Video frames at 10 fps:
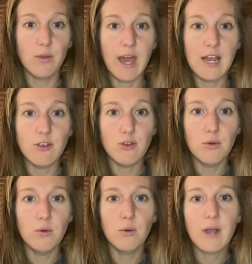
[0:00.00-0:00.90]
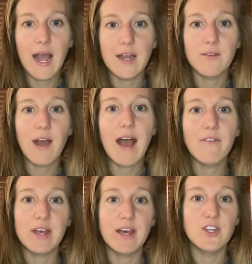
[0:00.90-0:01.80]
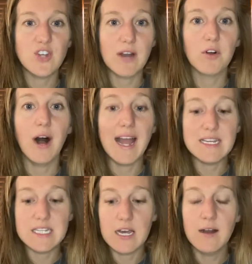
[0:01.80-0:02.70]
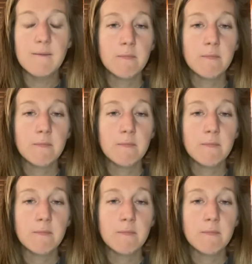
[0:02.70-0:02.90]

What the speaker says: that you kind of have a general idea.